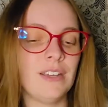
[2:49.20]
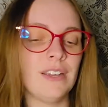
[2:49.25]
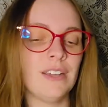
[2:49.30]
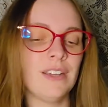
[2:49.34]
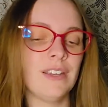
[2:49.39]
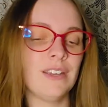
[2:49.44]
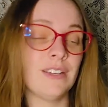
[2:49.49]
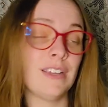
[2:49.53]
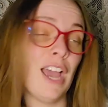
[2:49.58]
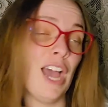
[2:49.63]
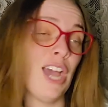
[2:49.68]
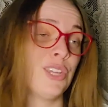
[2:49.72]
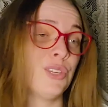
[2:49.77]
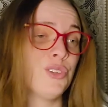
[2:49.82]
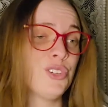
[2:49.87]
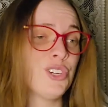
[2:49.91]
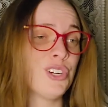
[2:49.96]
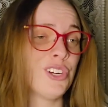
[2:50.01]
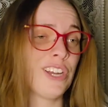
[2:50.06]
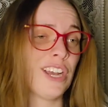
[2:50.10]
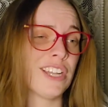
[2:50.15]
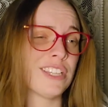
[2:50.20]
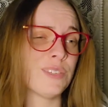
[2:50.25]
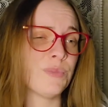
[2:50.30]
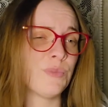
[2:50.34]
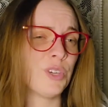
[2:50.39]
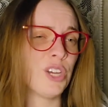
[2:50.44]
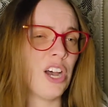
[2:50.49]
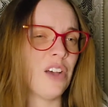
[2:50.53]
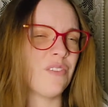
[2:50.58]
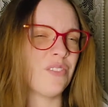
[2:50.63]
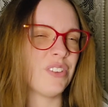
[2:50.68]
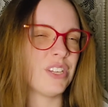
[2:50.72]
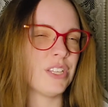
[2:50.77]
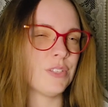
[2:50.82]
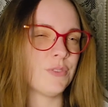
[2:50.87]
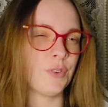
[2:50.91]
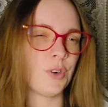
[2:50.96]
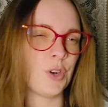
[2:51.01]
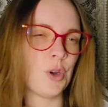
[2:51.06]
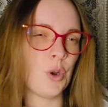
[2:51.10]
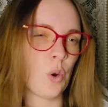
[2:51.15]
Yeah, you sure got some confidence
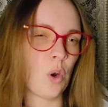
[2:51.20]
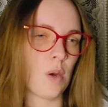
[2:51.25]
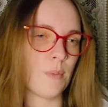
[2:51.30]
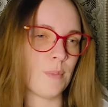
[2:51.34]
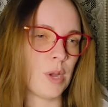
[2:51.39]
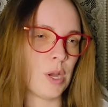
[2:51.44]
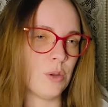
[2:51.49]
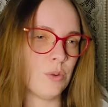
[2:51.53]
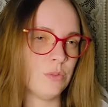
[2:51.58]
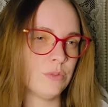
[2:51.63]
for a normo.